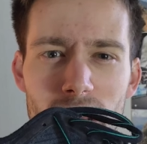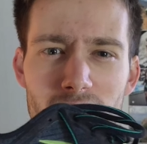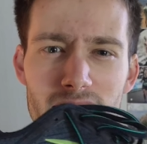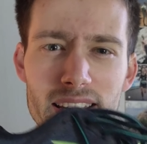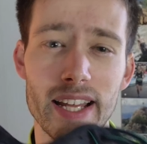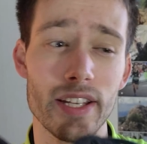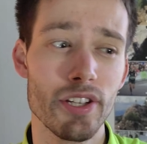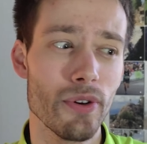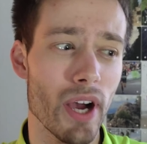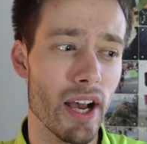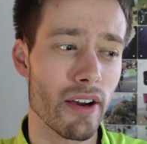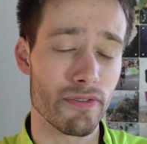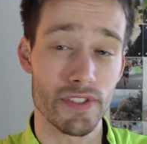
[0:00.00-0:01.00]
and then you
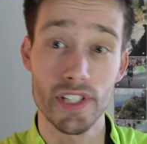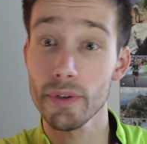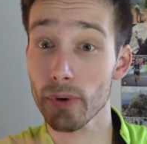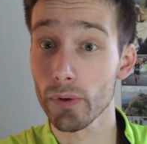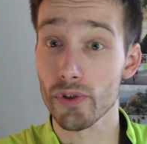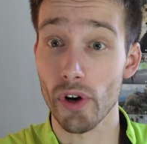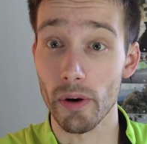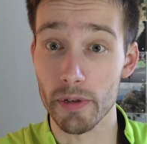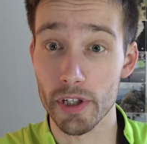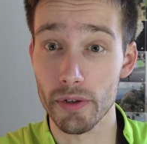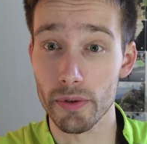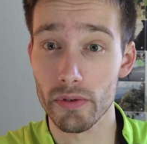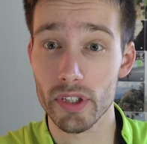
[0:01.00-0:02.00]
have zero drop
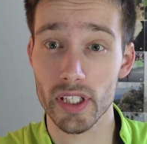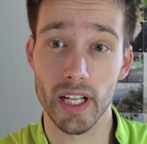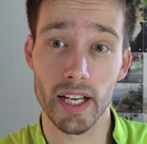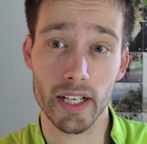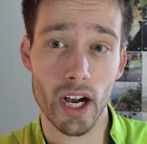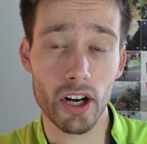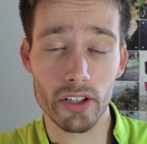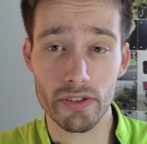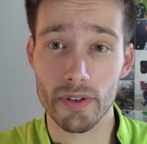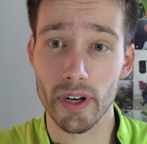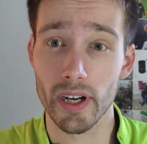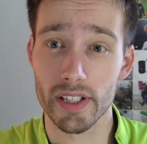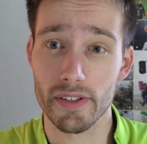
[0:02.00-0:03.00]
shoes like
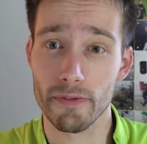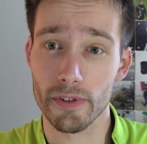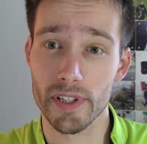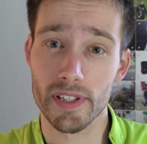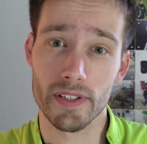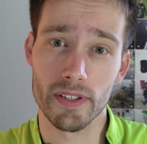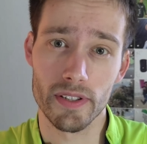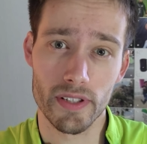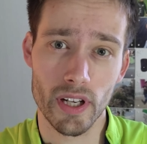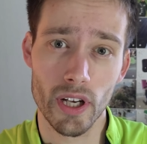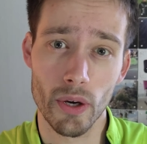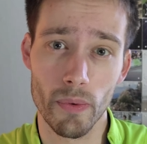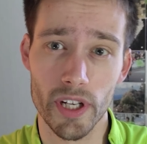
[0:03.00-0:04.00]
Ultras, for instance,
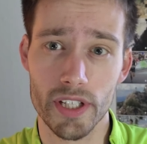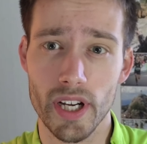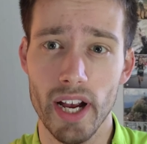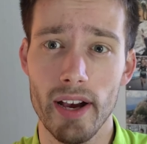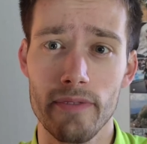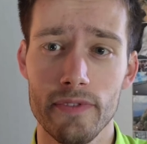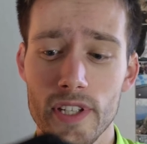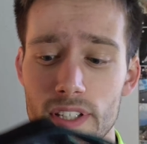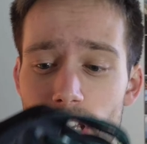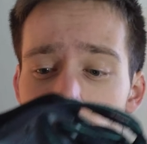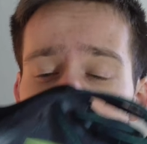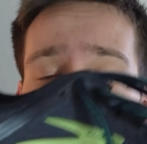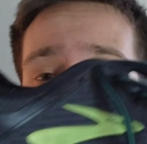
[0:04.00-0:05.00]
which have the
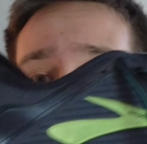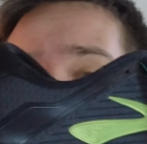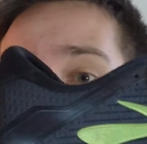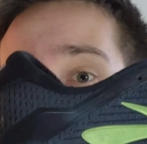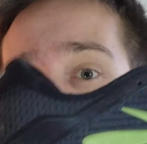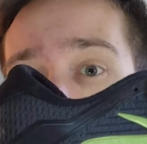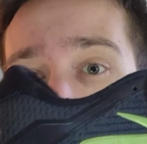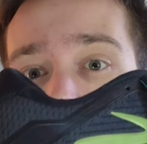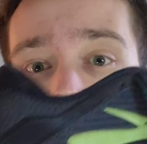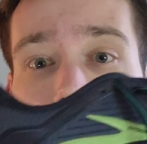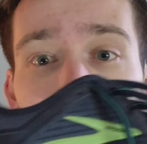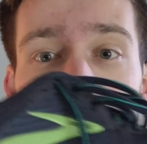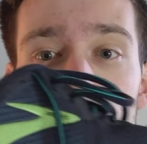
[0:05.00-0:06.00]
same amount of foam in
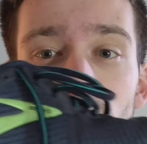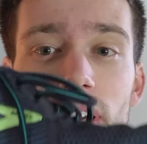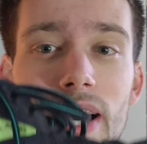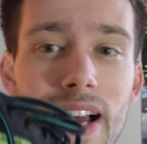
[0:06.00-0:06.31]
the heel